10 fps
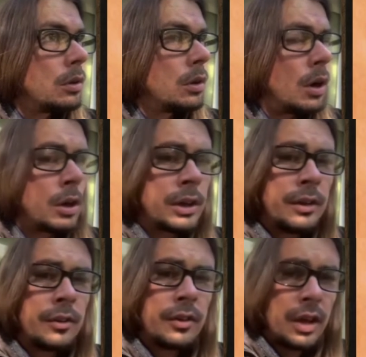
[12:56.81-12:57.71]
our
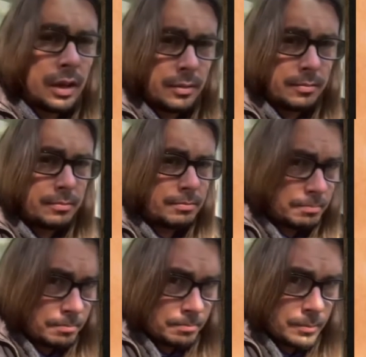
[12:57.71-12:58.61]
consent
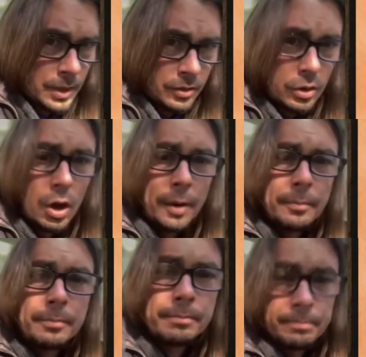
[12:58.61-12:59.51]
is gone.
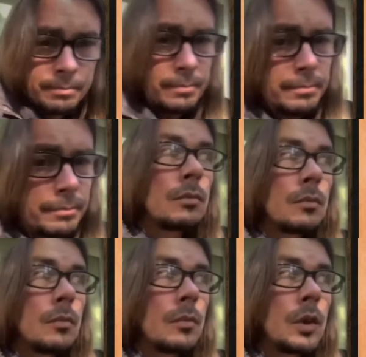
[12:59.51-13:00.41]

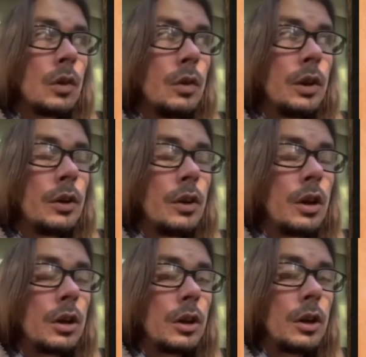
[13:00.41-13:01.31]
We are no
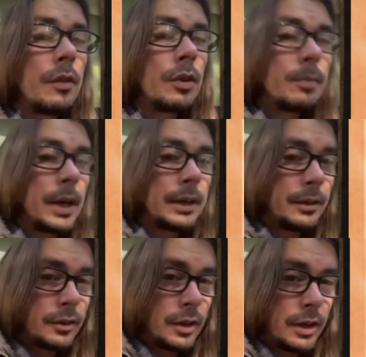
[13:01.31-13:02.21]
longer governed by
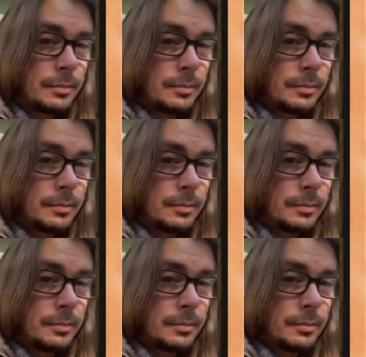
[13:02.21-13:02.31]
consent.